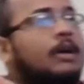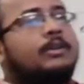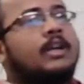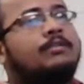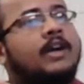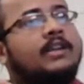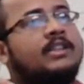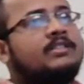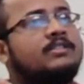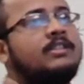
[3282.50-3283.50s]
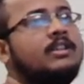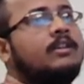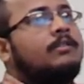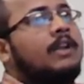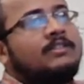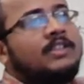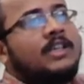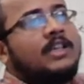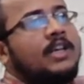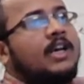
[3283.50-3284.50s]
how you can find this? Let's
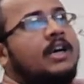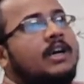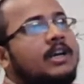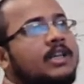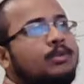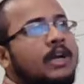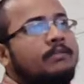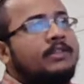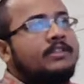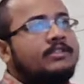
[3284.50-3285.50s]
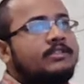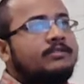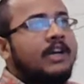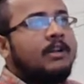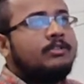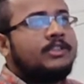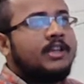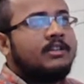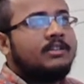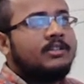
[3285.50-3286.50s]
say you have these values
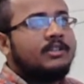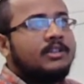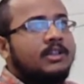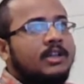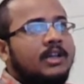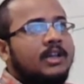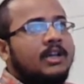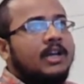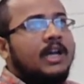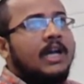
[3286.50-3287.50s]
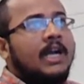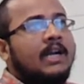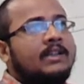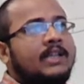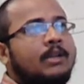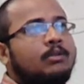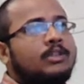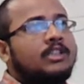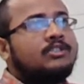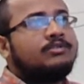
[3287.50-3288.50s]
here, and then you
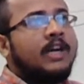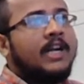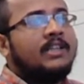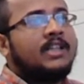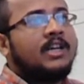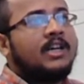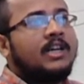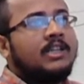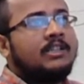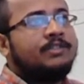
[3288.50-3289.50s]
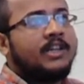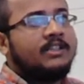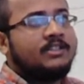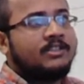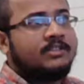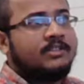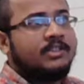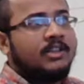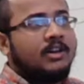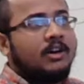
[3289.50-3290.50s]
just find the differences
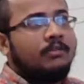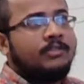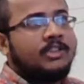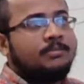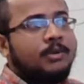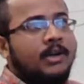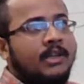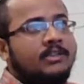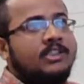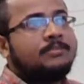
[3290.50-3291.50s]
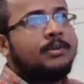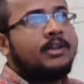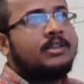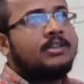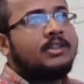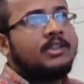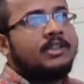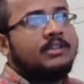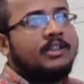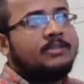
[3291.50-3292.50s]
of this point and this point,
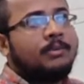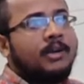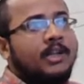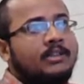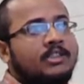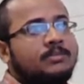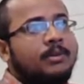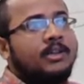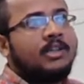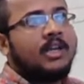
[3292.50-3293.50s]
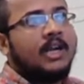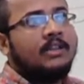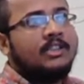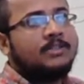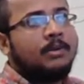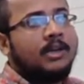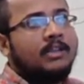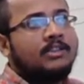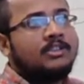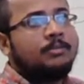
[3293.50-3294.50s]
this point and this point, and this point
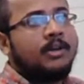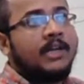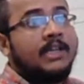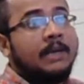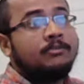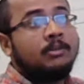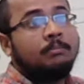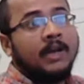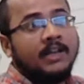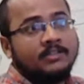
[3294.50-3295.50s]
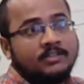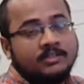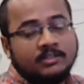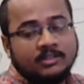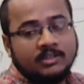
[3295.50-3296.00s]
and this point in terms of bias.